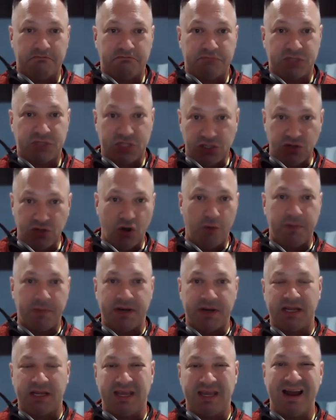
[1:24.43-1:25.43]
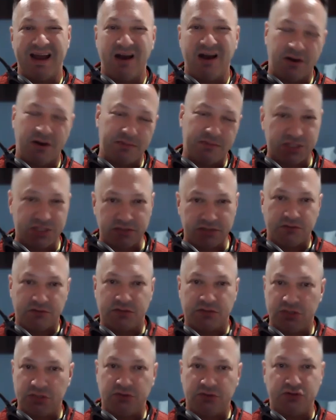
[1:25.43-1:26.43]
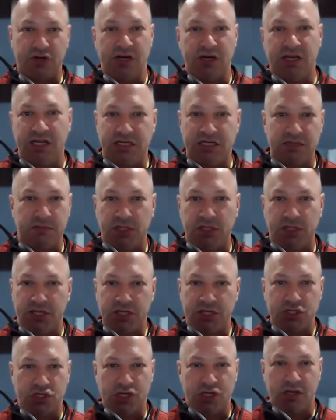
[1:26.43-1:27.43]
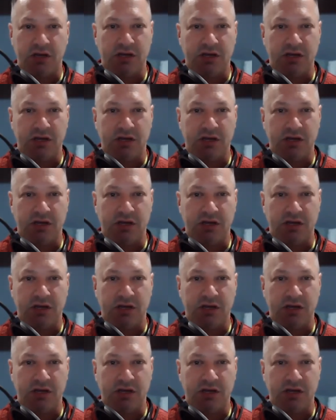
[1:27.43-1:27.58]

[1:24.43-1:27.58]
Still hoping to get out. I'm still trying to get to Malaysia.